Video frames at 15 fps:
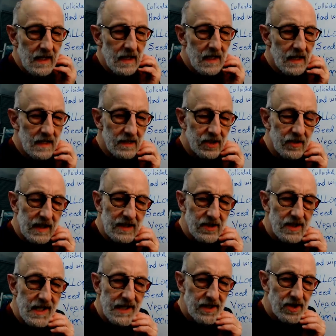
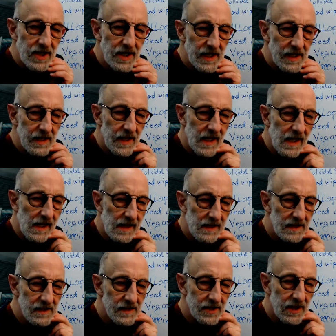2018
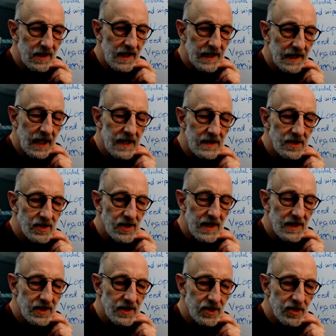until I canned his
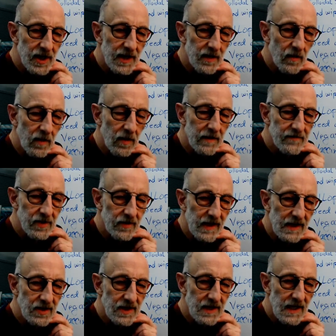ass in January of
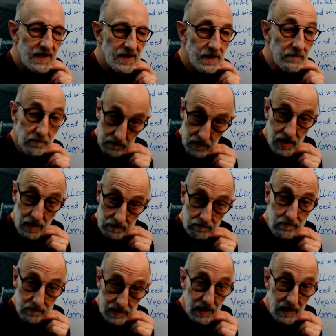2019. So you know, I